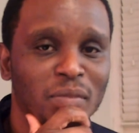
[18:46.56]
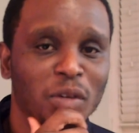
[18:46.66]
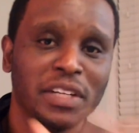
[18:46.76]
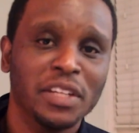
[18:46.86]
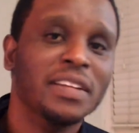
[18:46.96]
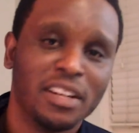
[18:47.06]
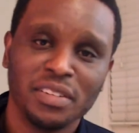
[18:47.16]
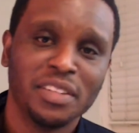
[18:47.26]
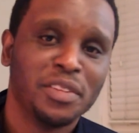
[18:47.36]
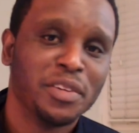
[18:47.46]
But we know
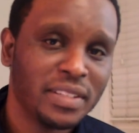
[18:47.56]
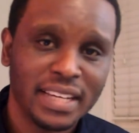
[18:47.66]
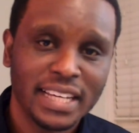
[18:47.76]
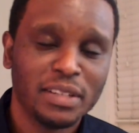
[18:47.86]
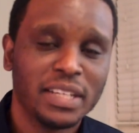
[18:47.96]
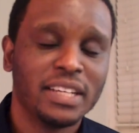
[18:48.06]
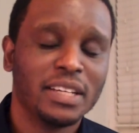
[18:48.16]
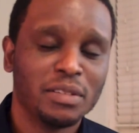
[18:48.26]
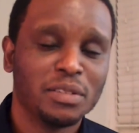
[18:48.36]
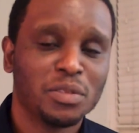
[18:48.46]
that on the third
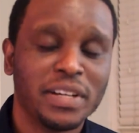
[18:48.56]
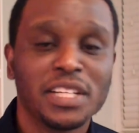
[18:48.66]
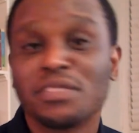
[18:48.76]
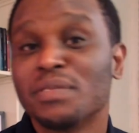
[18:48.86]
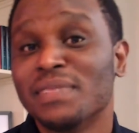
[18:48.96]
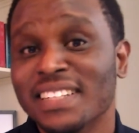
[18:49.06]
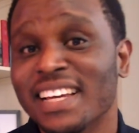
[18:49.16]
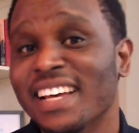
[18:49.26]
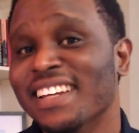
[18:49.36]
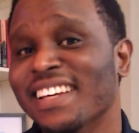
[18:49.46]
day he was raised from the
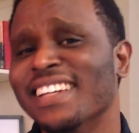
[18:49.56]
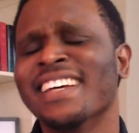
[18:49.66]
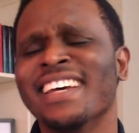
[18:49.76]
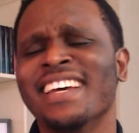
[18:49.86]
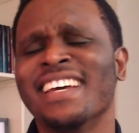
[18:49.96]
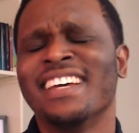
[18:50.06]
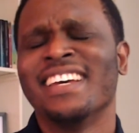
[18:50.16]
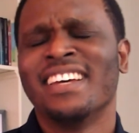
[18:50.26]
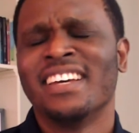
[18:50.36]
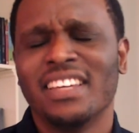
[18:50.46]
dead, and
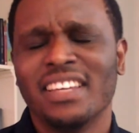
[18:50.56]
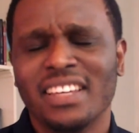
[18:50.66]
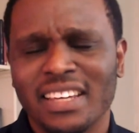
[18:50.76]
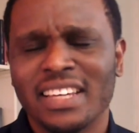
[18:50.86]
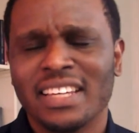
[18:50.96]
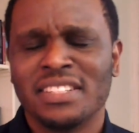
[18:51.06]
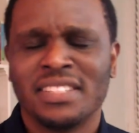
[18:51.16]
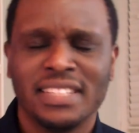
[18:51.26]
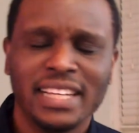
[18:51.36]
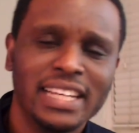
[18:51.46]
he
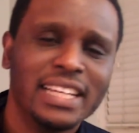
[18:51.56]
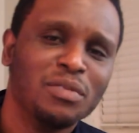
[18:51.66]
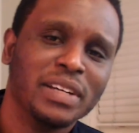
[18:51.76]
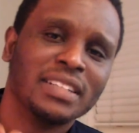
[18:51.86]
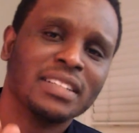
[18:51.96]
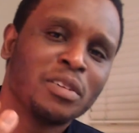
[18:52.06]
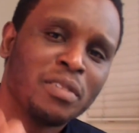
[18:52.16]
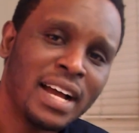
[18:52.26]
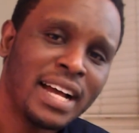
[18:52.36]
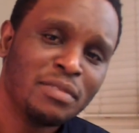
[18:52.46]
is seated with
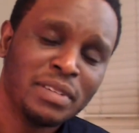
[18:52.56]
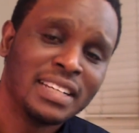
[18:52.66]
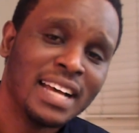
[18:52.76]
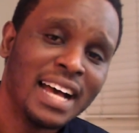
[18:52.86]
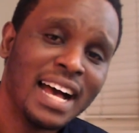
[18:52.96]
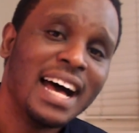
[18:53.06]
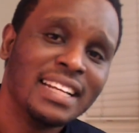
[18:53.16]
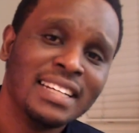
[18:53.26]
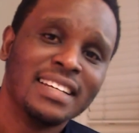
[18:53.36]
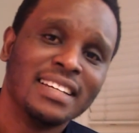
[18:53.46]

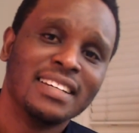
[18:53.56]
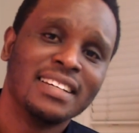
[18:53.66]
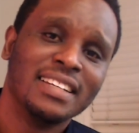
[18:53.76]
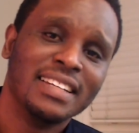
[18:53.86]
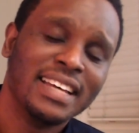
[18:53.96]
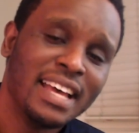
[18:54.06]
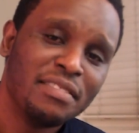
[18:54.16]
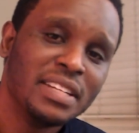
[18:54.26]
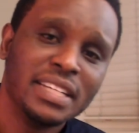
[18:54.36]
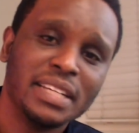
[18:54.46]
God in the
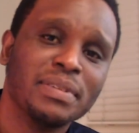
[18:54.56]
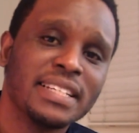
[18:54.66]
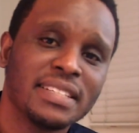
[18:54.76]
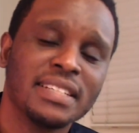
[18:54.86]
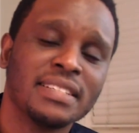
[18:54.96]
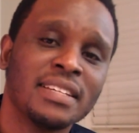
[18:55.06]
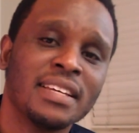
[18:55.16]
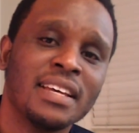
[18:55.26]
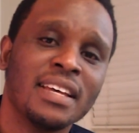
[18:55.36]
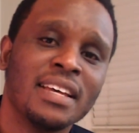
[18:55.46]
heavenly
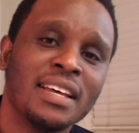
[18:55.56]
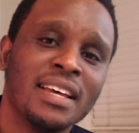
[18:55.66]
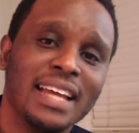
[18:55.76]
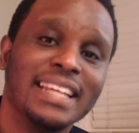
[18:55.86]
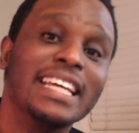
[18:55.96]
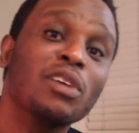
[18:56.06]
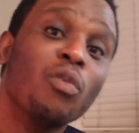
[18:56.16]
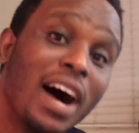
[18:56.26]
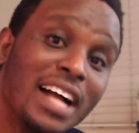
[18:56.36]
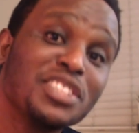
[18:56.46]
places, and
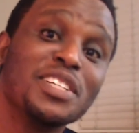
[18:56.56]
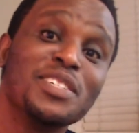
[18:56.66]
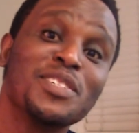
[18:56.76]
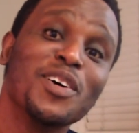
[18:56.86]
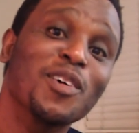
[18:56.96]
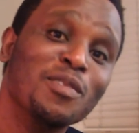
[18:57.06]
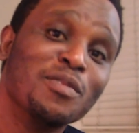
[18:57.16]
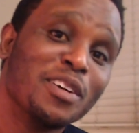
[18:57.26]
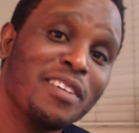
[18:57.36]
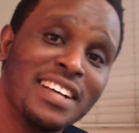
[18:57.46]
he watches
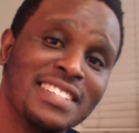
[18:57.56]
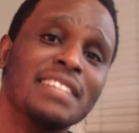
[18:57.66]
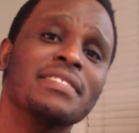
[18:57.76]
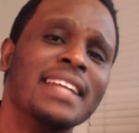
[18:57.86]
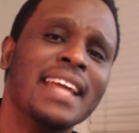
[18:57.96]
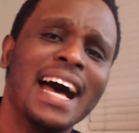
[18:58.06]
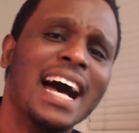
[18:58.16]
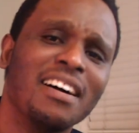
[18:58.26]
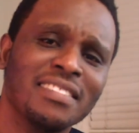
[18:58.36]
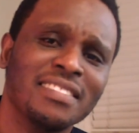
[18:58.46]
over us even
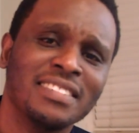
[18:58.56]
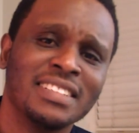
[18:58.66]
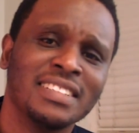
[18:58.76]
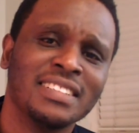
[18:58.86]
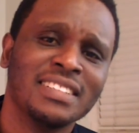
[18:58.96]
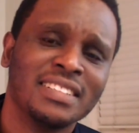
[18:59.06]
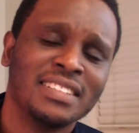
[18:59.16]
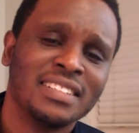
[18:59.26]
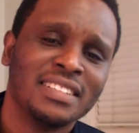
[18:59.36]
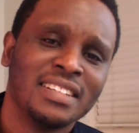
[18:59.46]
now,
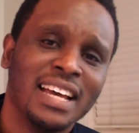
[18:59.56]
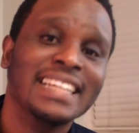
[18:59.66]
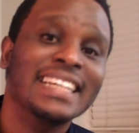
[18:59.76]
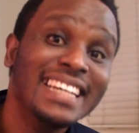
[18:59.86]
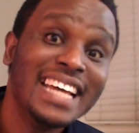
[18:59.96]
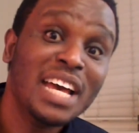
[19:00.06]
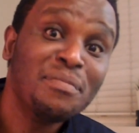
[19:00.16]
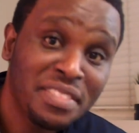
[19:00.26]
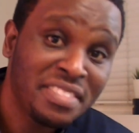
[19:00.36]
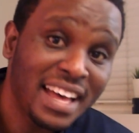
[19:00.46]
and he
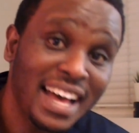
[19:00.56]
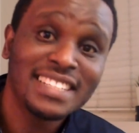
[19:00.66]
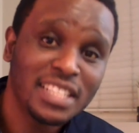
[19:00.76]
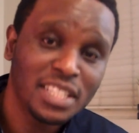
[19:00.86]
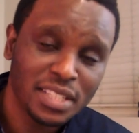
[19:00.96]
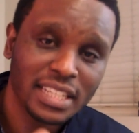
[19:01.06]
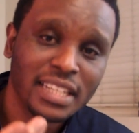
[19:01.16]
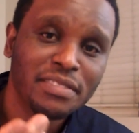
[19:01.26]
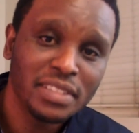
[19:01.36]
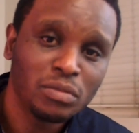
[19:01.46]
empathizes
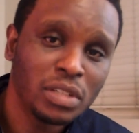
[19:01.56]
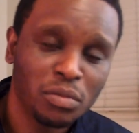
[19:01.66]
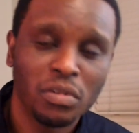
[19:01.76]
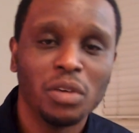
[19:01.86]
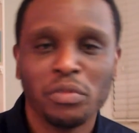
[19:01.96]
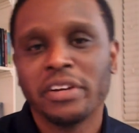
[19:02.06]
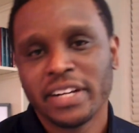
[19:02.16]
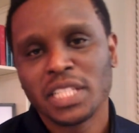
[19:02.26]
even with what we